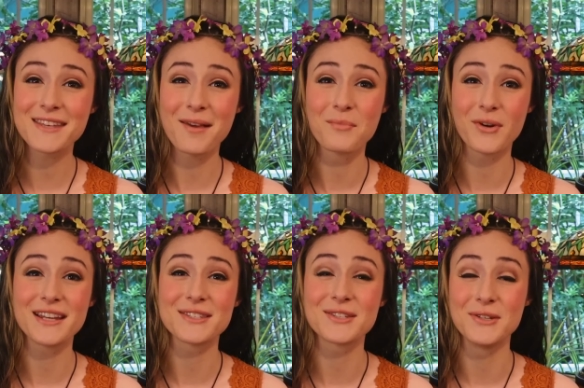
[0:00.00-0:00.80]

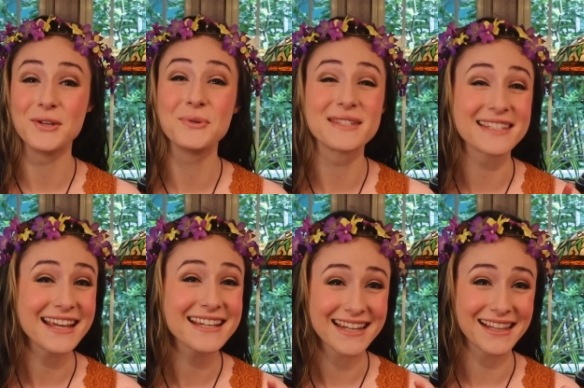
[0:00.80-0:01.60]
embraced new
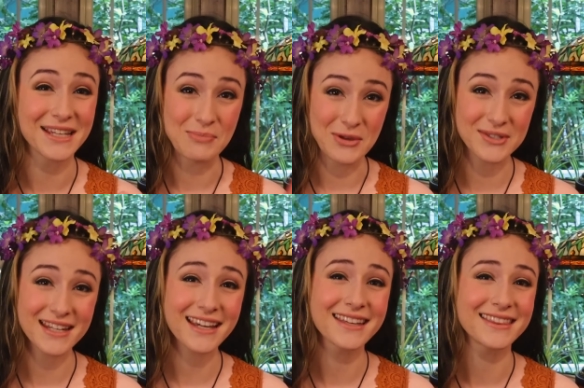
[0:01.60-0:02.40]
psychedelic
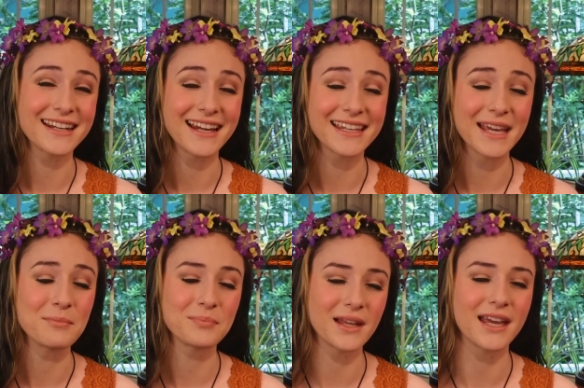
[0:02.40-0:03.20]
music that I
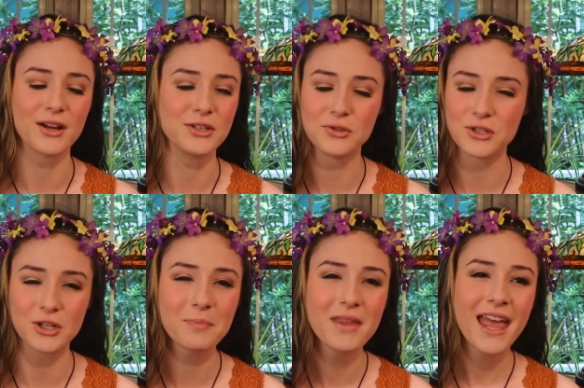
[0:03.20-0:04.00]
can't play on
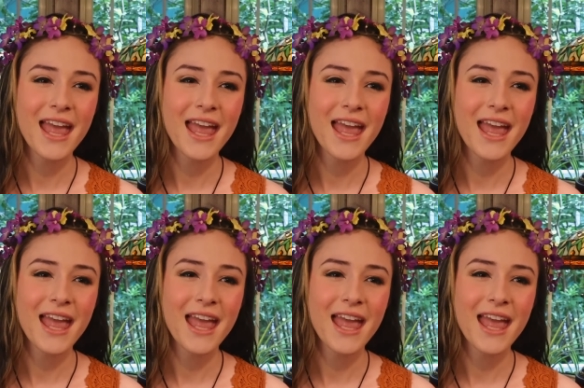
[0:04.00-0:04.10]
YouTube,